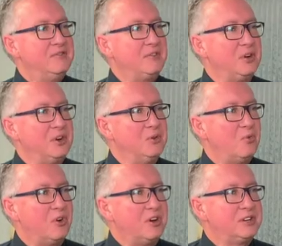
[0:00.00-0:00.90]
for good
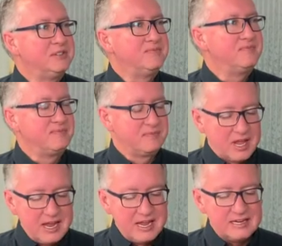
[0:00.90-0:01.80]
works. For good works.
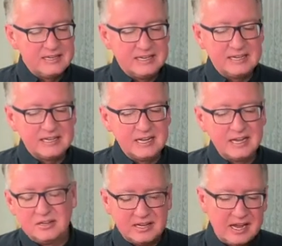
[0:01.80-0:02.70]
And uh,
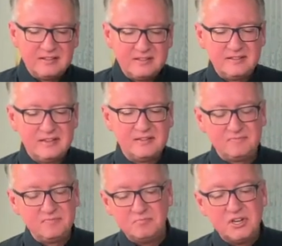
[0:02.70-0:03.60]
I, I
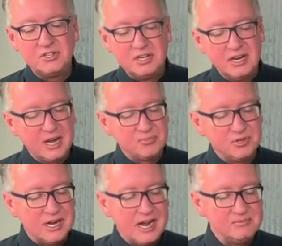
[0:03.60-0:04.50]
mentioned a couple
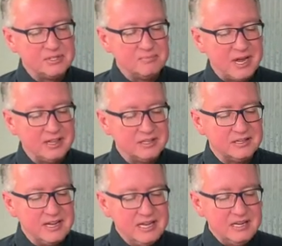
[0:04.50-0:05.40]
times about
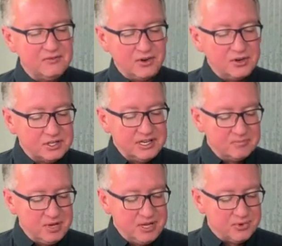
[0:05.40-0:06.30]
the diversity
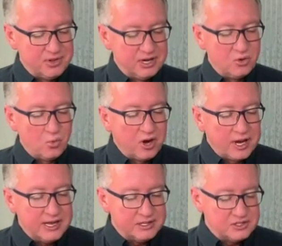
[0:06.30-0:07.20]
of people that are working mm-hmm. in